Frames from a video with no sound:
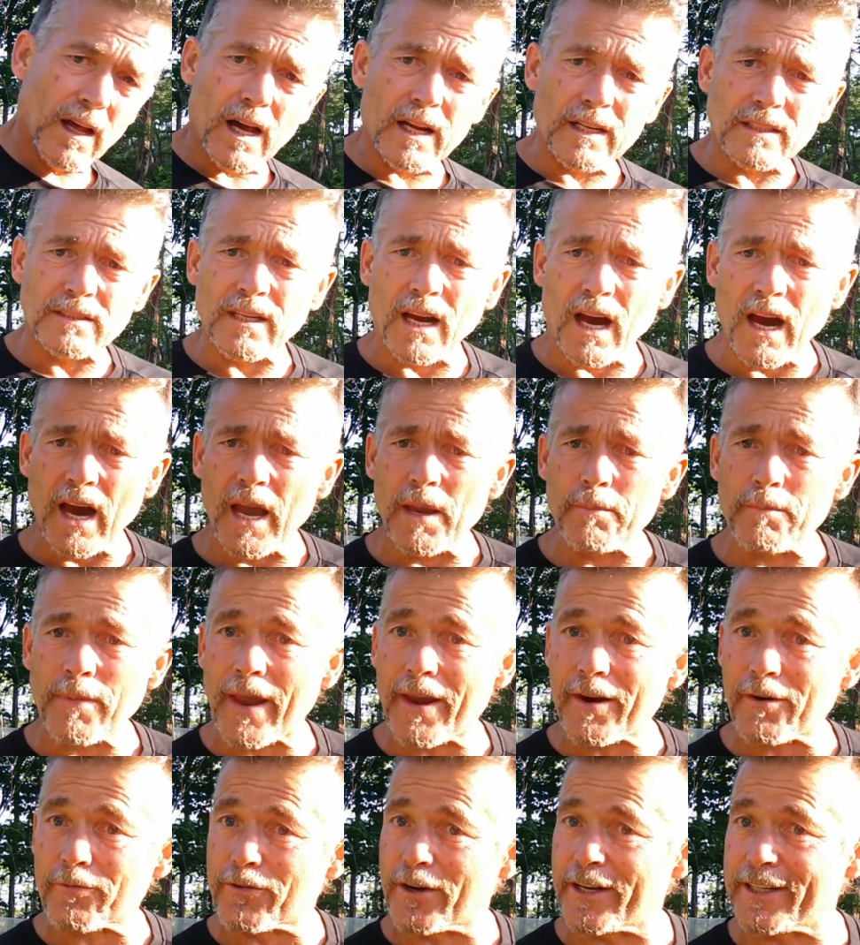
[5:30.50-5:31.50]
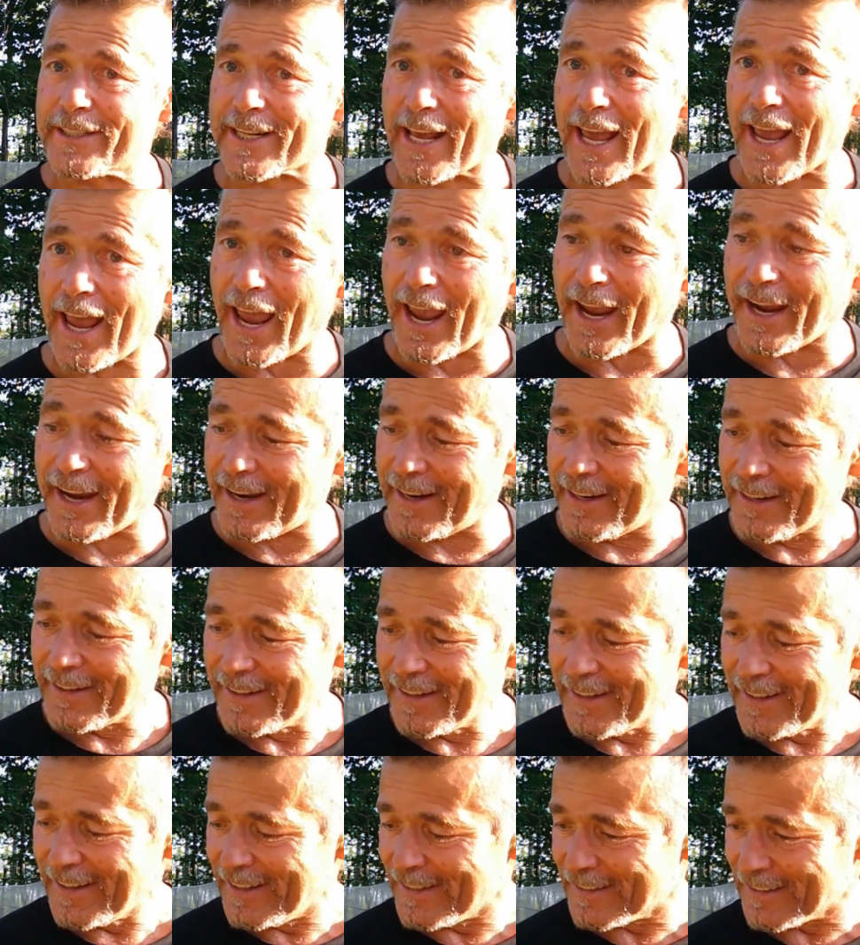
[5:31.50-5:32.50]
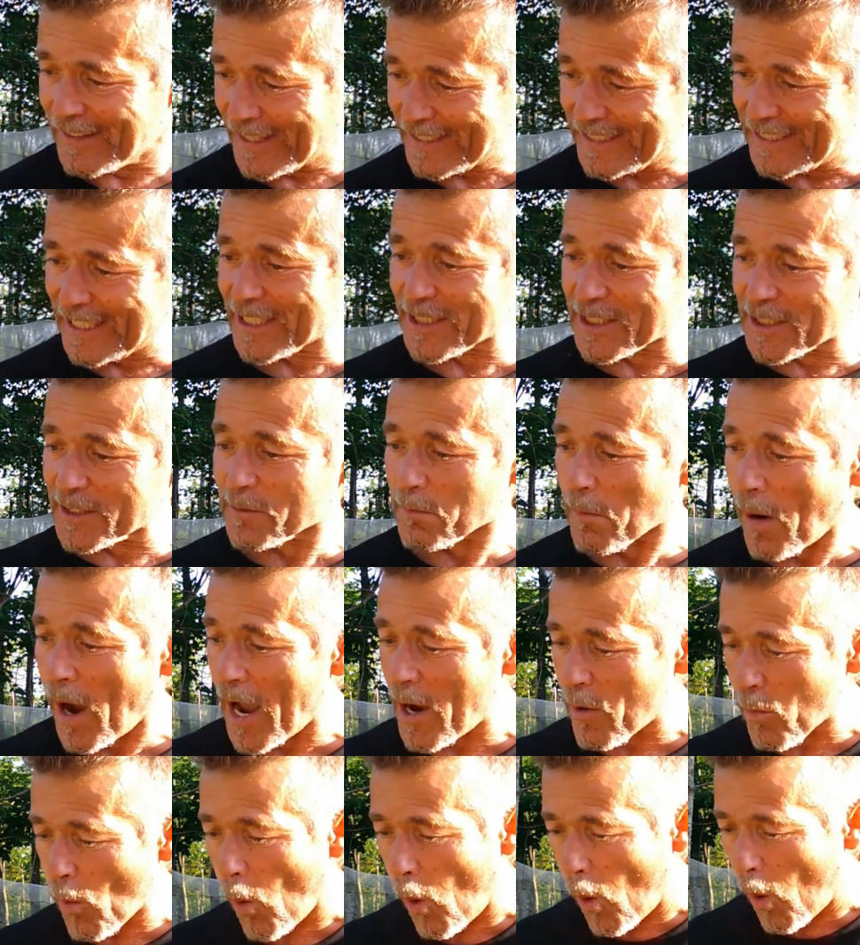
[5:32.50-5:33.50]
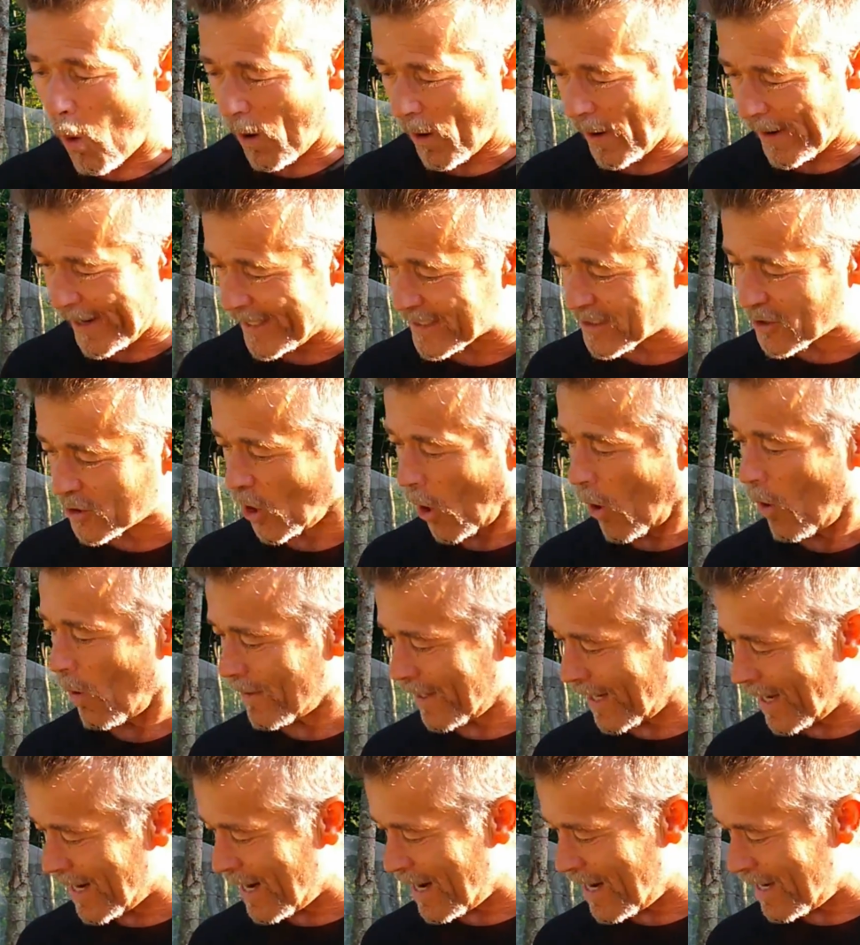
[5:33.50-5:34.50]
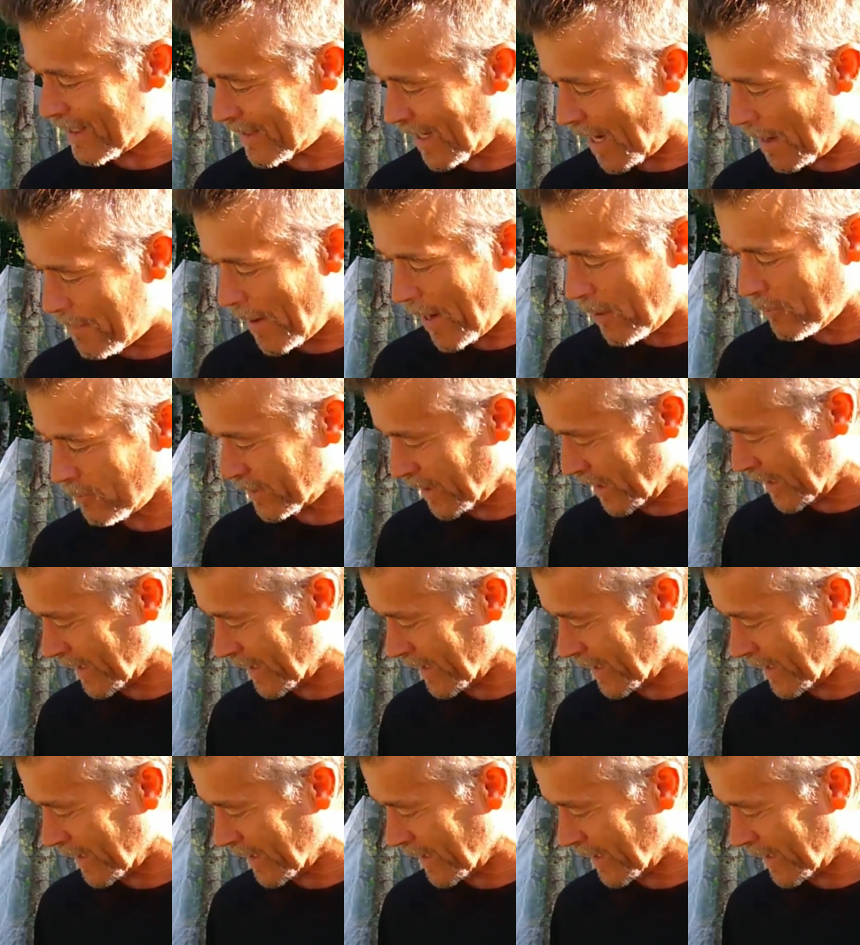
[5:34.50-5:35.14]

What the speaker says: of time every day. Like, this is my war. It's going on. I'm out to